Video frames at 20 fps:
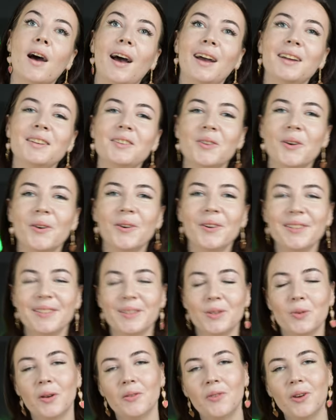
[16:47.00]
I don't,
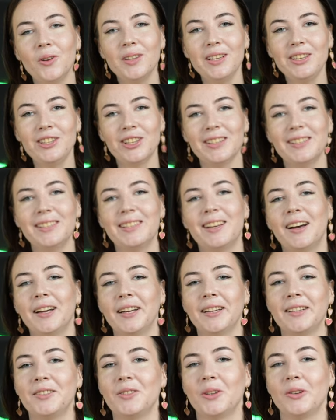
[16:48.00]
so I've only just
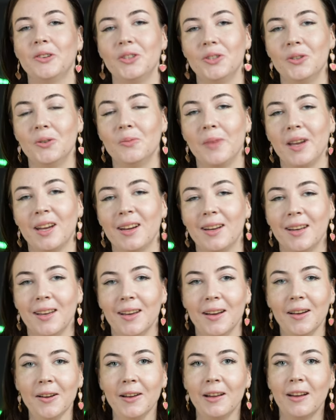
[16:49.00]
started social media.
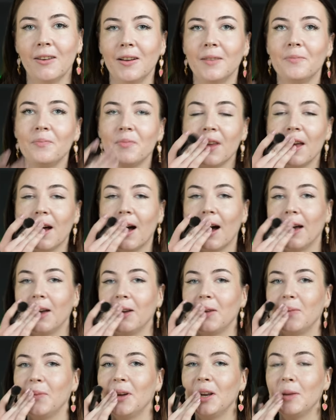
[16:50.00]
Yeah.
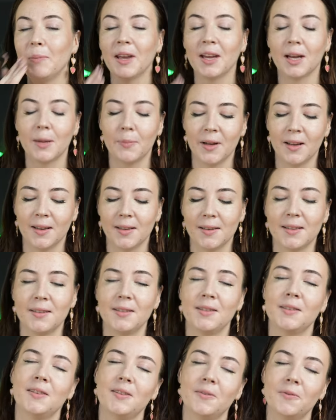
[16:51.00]
I've been a makeup
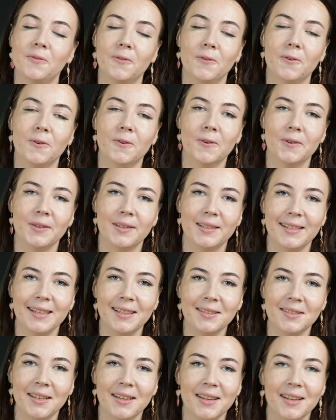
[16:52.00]
artist for
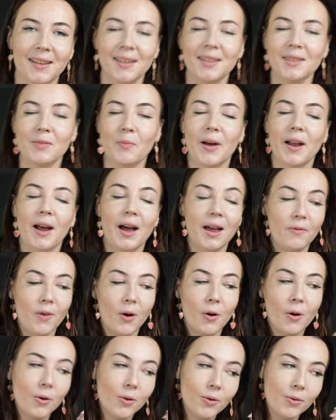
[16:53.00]
6 years, but I've
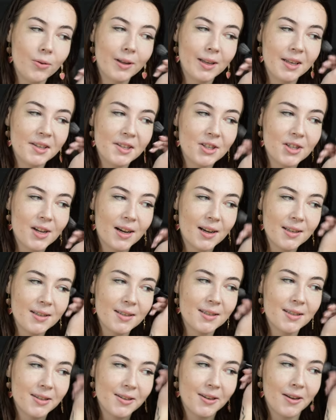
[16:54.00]
only
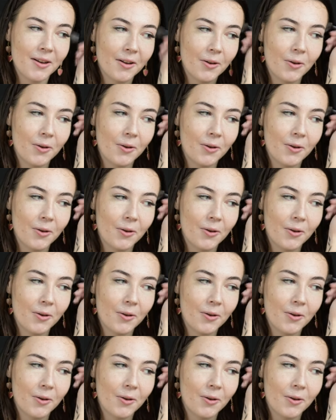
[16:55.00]
just